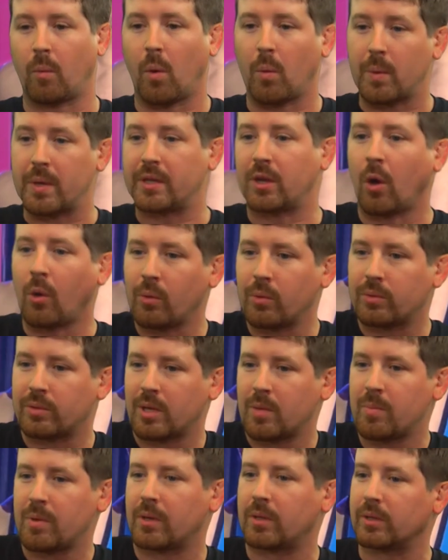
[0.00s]
what we don't
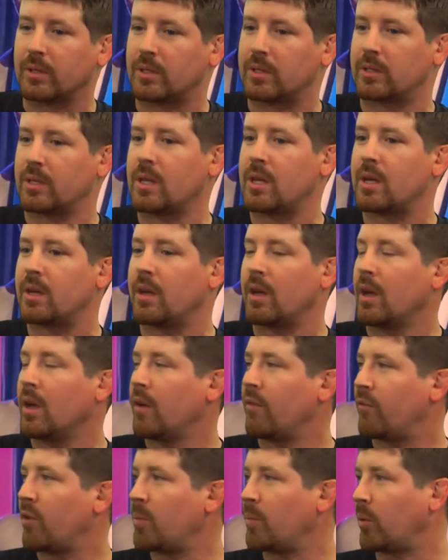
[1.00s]
typically see
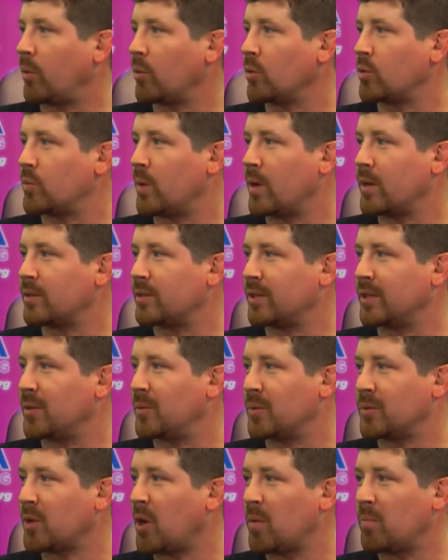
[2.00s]
from girls wrestling,
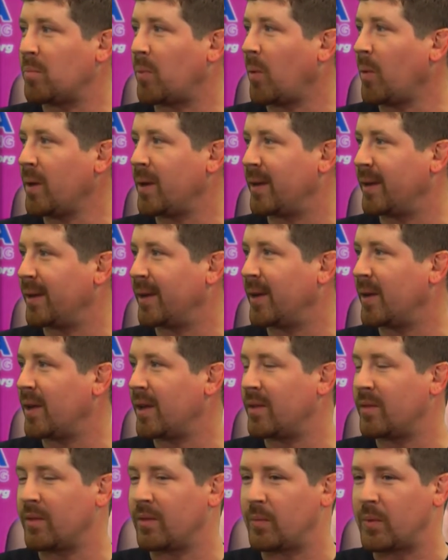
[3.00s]
was on point.
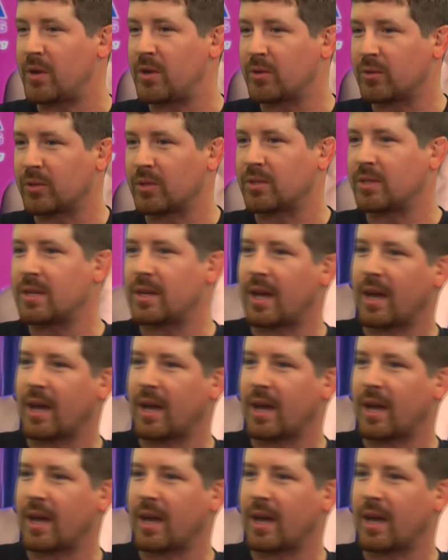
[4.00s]
We usually see